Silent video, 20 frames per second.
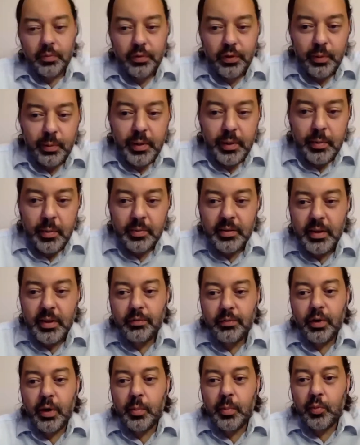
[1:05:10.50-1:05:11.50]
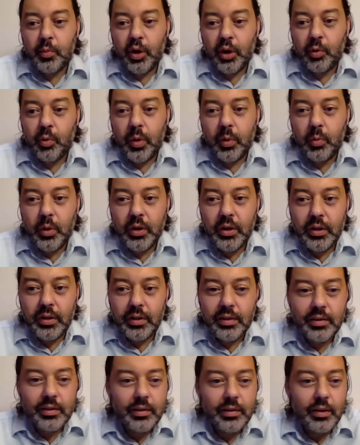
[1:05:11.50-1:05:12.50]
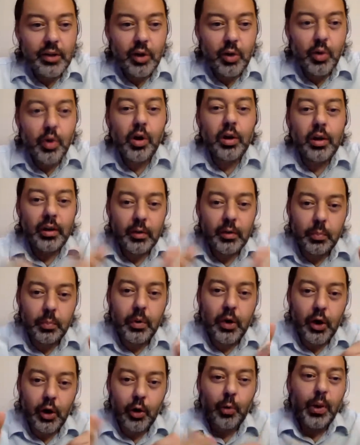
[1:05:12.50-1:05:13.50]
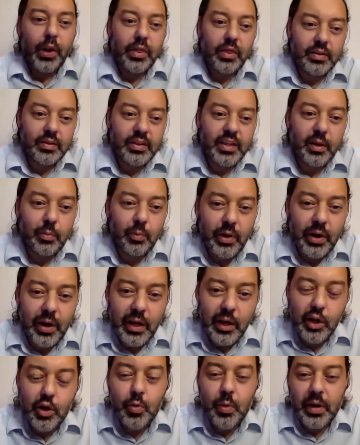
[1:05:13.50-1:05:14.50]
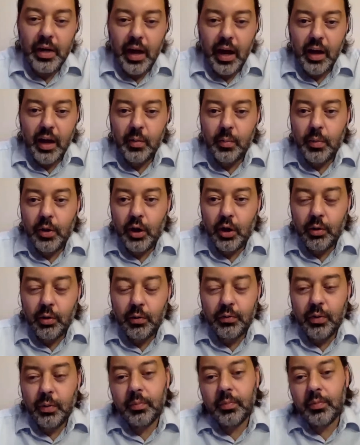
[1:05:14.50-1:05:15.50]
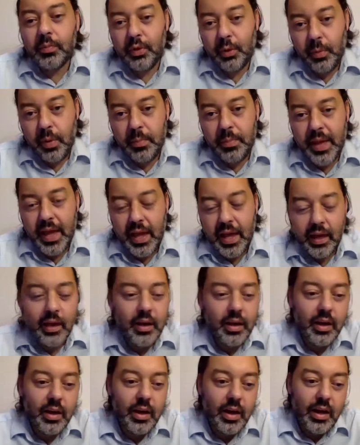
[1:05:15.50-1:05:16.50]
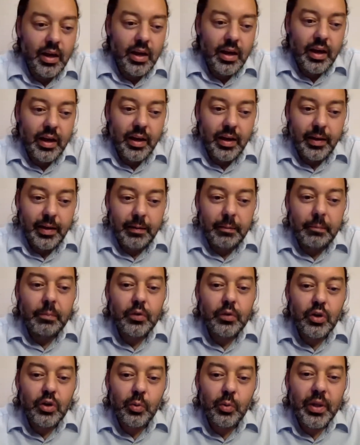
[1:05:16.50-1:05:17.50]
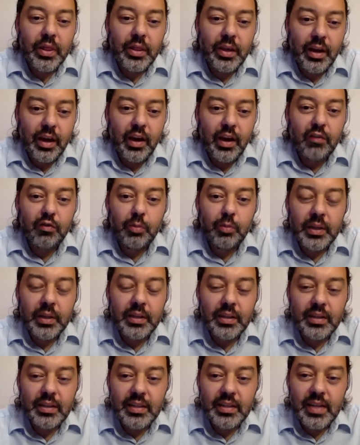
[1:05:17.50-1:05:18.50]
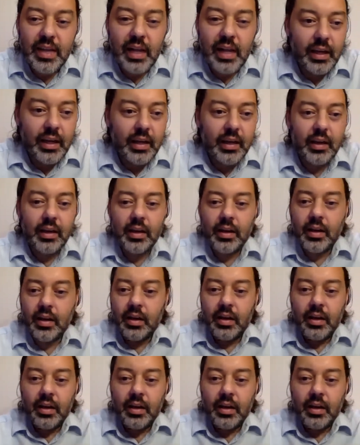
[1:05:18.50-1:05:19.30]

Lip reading: MMT framework, we wouldn't, call it borrowing the same way you and I borrow from a bank. So when the government is selling